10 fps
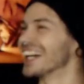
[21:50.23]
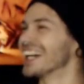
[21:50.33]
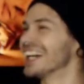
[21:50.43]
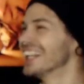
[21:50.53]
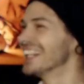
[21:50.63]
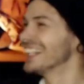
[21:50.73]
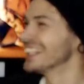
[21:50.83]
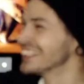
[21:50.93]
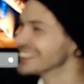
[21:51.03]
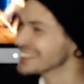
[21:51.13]

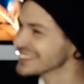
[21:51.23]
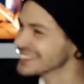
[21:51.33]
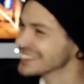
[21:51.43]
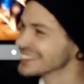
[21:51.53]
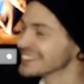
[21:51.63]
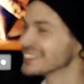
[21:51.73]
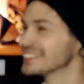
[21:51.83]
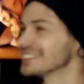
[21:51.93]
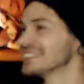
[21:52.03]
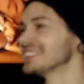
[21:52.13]

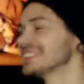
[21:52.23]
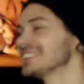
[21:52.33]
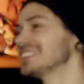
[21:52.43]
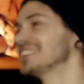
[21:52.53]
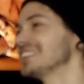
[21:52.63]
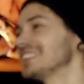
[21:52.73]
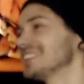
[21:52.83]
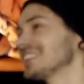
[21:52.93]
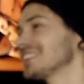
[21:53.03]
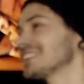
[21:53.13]

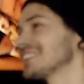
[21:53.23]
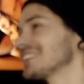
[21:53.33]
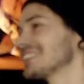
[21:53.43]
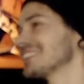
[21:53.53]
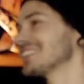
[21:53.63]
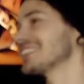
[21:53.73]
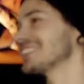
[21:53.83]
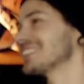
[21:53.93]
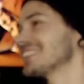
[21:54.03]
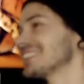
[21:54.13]

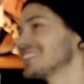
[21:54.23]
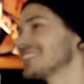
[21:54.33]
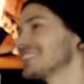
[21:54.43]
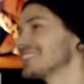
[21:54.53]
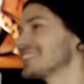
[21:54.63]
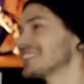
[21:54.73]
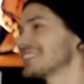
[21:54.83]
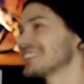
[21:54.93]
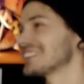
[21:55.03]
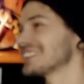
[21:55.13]

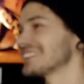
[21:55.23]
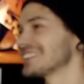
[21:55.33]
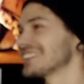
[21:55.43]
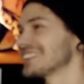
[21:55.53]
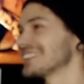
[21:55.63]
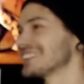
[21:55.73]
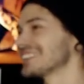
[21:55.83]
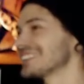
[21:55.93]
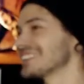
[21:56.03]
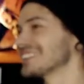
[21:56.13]

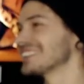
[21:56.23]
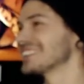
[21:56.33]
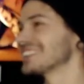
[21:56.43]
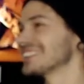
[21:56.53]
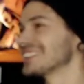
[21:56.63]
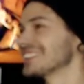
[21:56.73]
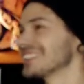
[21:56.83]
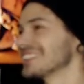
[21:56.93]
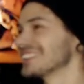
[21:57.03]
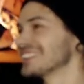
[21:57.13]

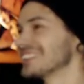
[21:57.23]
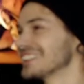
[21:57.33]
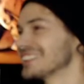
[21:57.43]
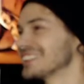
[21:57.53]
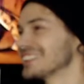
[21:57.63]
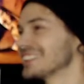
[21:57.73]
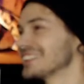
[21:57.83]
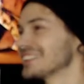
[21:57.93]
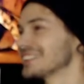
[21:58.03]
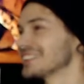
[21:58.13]
The person shown says nothing.